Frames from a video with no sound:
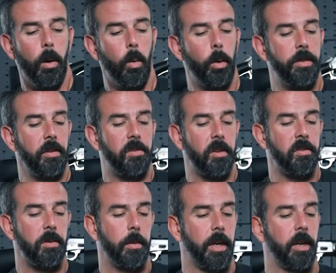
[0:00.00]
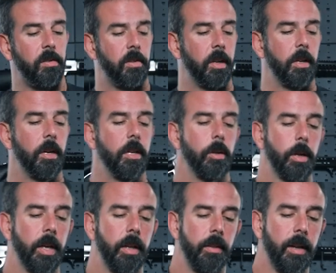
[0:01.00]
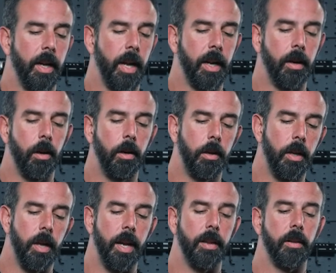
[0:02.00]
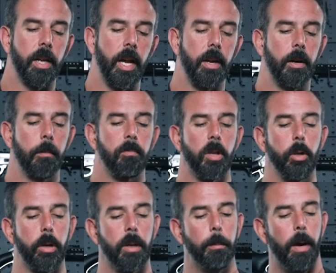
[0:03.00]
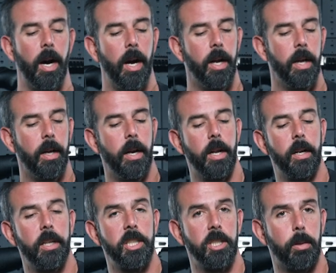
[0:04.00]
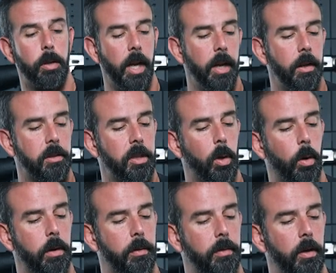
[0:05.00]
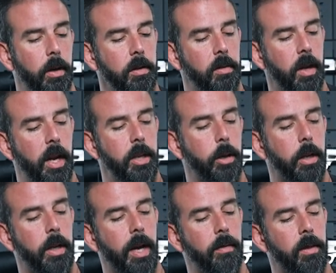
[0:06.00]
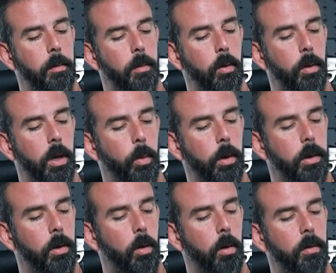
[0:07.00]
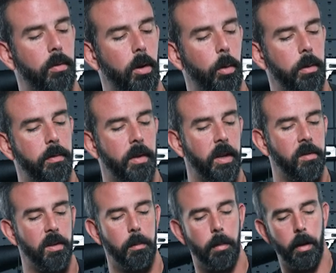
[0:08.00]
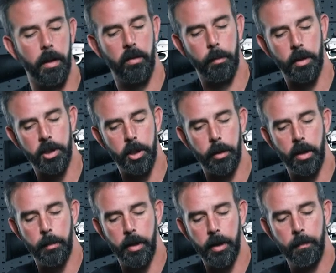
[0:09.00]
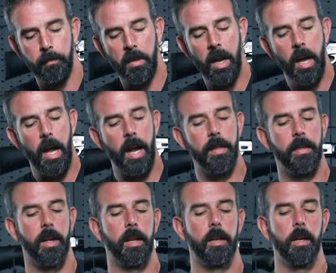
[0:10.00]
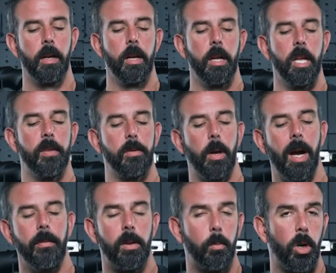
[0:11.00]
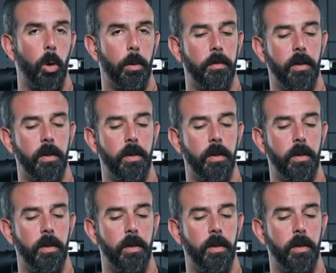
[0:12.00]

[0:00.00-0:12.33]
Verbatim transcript: with this system, like I said, you get the handguard and the gaiter. You can buy an additional gaiter to go on the front, and you can have them rearward or forward facing. Both of them I'll show you in a minute. And then if you have them rearward